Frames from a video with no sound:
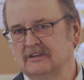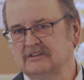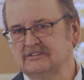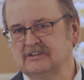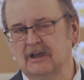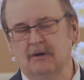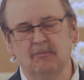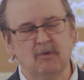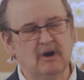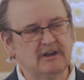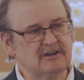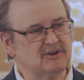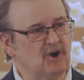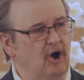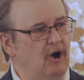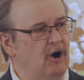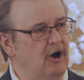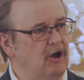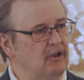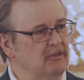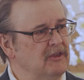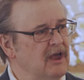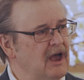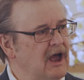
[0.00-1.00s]
Someone
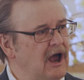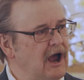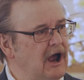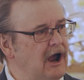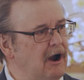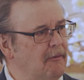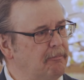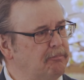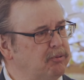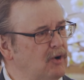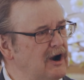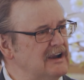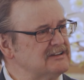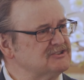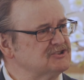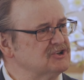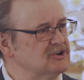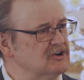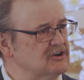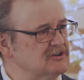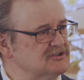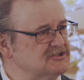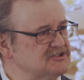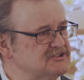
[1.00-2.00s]
called
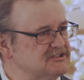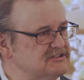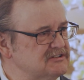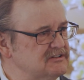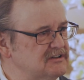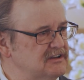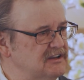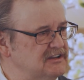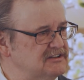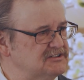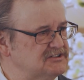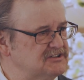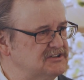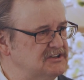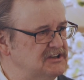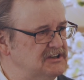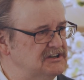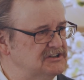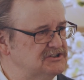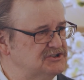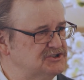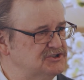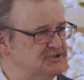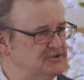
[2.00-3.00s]
oppressors is
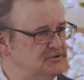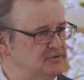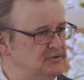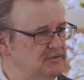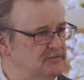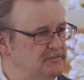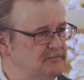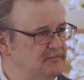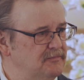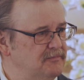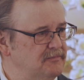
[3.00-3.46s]
the issue.